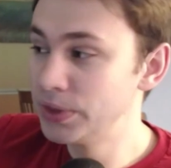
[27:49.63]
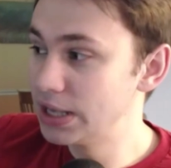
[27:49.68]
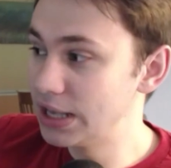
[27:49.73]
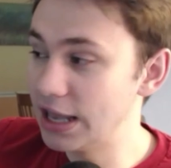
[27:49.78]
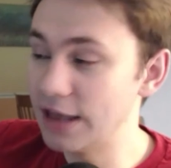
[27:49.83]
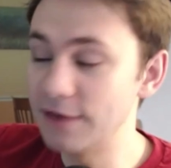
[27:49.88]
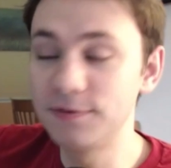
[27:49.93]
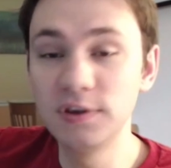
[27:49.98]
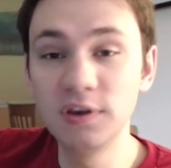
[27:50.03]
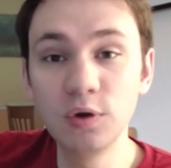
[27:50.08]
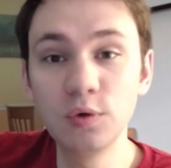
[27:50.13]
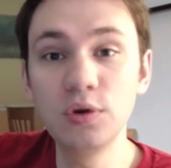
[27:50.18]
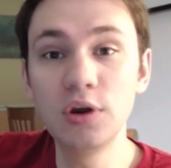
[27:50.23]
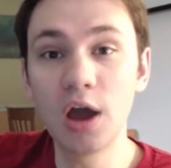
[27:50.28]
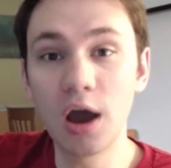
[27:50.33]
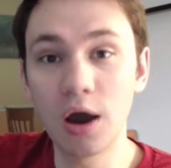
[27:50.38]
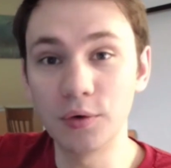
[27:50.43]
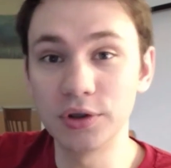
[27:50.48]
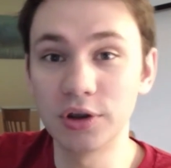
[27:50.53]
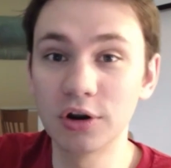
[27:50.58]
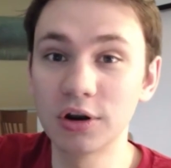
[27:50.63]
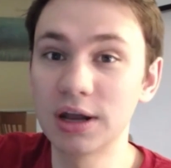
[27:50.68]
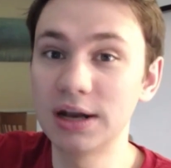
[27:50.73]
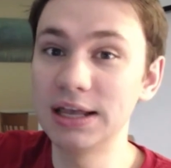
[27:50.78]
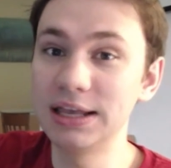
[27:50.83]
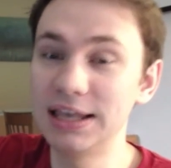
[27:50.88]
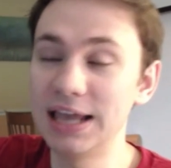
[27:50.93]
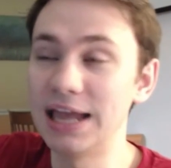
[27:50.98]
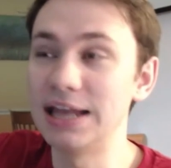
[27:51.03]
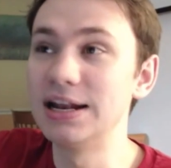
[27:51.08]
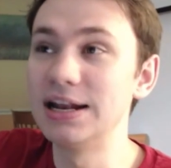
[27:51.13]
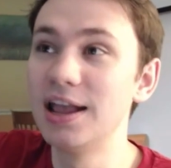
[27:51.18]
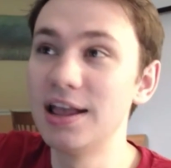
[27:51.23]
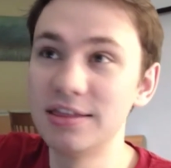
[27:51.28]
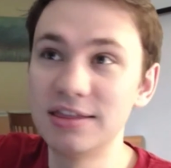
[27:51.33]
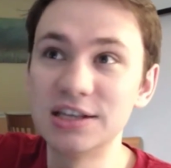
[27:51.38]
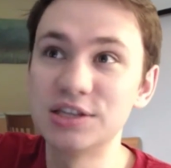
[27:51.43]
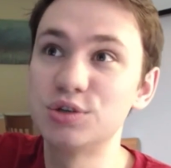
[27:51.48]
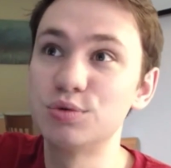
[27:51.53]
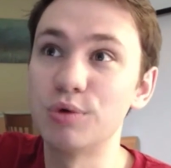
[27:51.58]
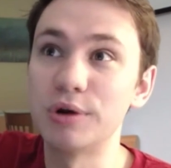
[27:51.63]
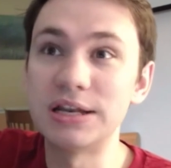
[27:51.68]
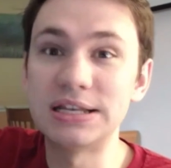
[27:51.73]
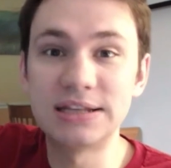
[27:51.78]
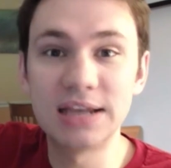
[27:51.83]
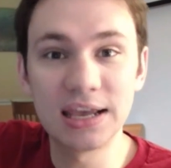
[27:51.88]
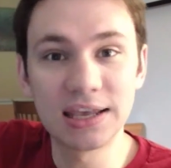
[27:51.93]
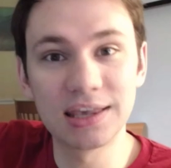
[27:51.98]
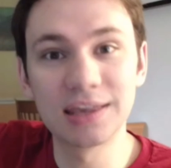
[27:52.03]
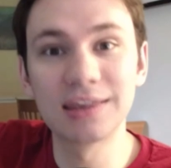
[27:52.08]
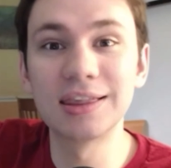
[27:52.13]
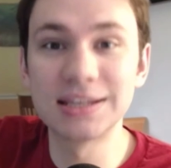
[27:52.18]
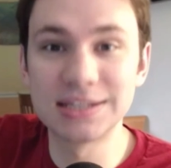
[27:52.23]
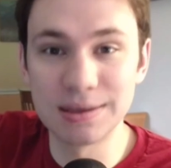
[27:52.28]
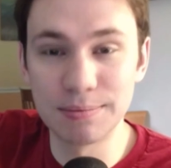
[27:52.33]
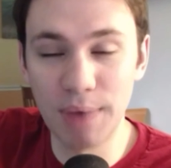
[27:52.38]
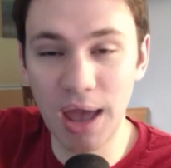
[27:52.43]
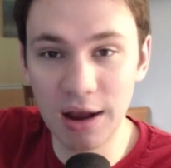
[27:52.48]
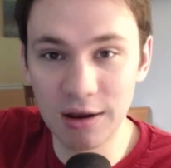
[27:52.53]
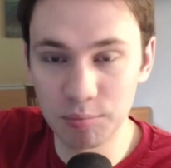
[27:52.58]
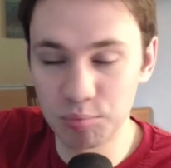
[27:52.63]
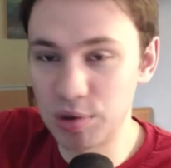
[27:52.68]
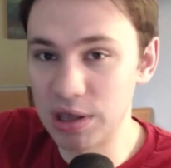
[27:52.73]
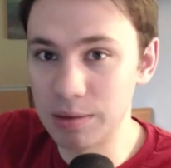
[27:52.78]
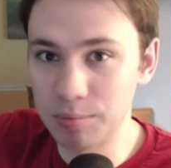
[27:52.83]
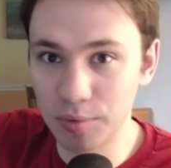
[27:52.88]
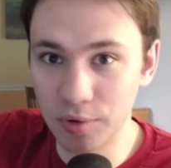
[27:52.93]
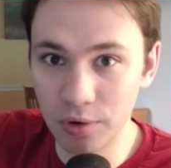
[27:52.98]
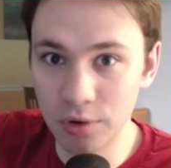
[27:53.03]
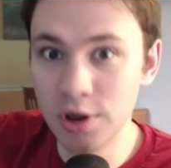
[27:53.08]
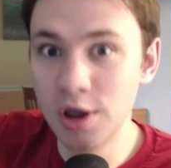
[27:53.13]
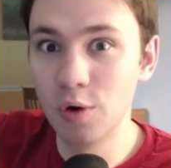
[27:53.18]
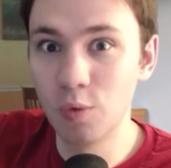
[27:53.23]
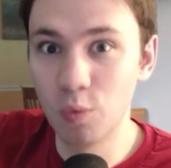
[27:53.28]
If you know you're going to get this ridiculous amount of people